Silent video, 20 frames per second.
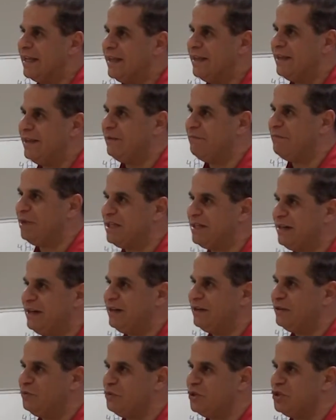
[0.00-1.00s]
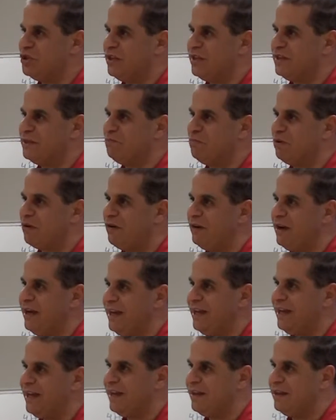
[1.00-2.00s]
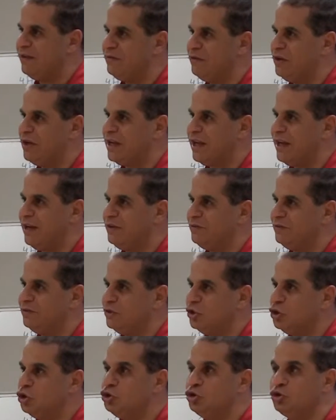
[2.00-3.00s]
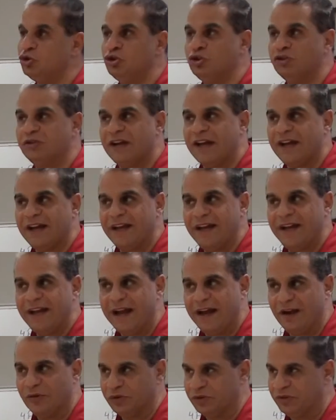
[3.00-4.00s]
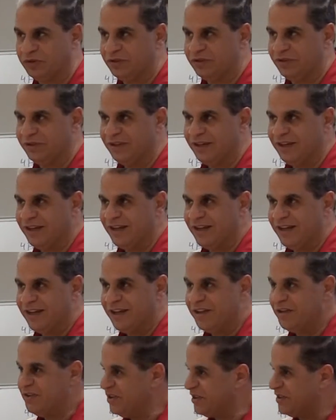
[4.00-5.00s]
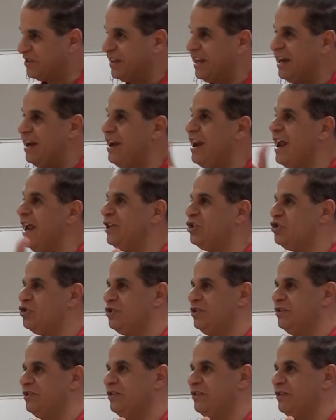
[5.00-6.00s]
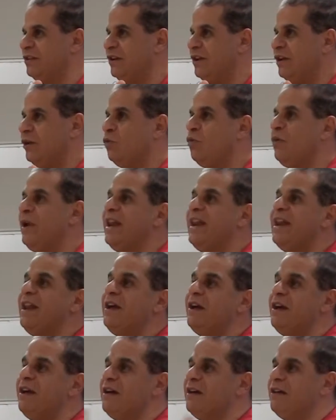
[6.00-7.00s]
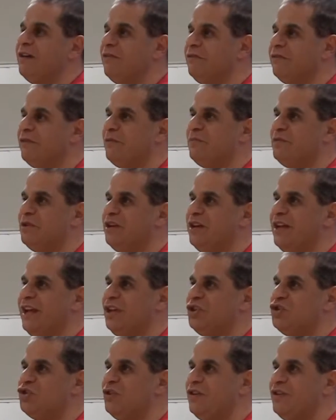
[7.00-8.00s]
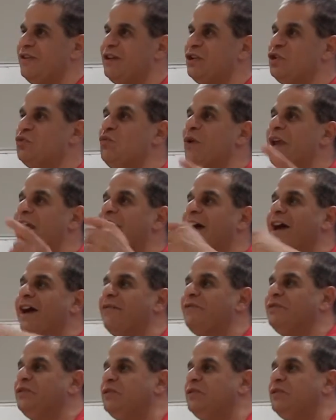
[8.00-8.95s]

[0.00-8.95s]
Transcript: the metal which is broiling in the volcano? To dry out. This in nature. We learn from the nature that we have